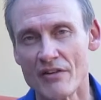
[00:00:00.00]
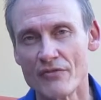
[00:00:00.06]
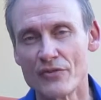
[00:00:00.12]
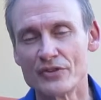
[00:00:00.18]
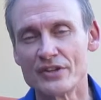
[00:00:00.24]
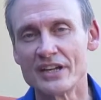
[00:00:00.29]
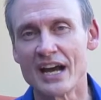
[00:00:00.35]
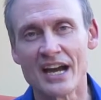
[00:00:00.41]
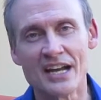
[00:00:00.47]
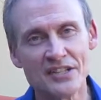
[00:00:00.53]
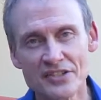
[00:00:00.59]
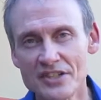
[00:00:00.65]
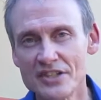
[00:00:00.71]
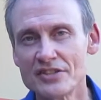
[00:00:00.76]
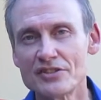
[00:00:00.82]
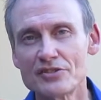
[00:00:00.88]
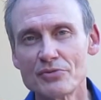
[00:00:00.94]
for the
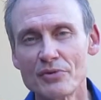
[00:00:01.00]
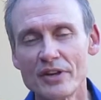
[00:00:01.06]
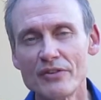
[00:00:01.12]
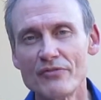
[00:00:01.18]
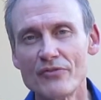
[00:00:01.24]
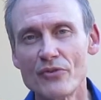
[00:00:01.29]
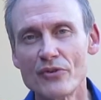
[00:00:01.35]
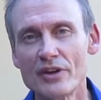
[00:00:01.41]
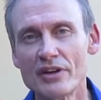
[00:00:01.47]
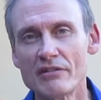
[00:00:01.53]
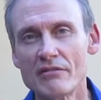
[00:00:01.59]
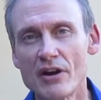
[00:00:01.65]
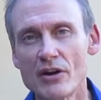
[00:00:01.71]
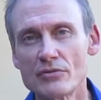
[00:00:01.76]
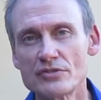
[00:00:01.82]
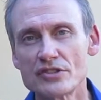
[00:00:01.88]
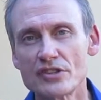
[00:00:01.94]
18 to
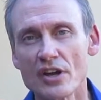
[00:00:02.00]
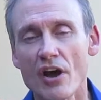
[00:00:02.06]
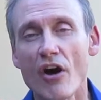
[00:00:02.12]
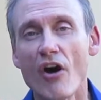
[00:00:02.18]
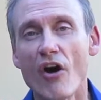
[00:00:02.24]
24-year-olds,